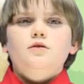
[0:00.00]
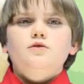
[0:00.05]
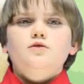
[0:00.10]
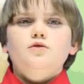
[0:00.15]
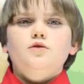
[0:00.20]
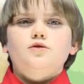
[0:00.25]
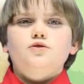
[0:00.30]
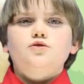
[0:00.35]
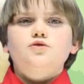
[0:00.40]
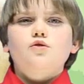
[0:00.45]

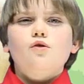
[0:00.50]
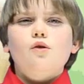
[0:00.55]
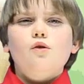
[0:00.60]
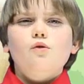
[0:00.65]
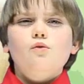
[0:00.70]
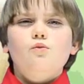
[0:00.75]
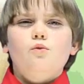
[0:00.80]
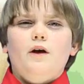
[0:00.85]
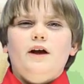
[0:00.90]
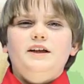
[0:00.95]
The
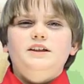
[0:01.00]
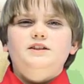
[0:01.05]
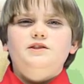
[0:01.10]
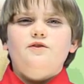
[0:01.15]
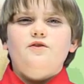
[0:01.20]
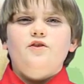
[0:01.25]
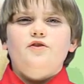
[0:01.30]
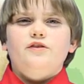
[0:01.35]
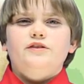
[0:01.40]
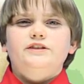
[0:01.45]
troll waits
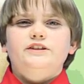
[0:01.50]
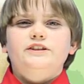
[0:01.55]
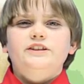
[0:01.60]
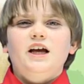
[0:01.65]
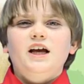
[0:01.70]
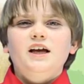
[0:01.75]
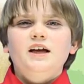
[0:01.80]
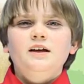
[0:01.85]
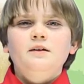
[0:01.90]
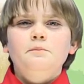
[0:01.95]
for the
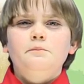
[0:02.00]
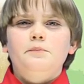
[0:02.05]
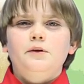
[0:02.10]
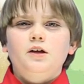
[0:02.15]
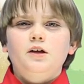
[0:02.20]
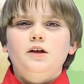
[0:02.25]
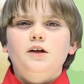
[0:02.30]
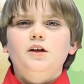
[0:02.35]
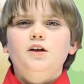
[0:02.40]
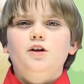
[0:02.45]
second
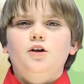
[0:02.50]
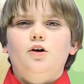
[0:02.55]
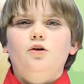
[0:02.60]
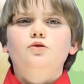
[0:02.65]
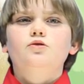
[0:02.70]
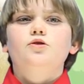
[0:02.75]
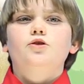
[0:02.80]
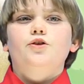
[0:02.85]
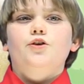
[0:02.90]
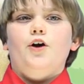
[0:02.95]
Billy
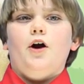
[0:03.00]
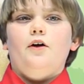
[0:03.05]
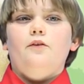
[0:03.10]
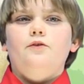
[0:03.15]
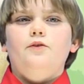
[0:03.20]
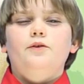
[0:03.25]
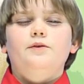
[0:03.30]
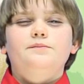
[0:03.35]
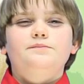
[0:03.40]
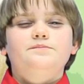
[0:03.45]
Goat
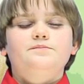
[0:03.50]
Gruff.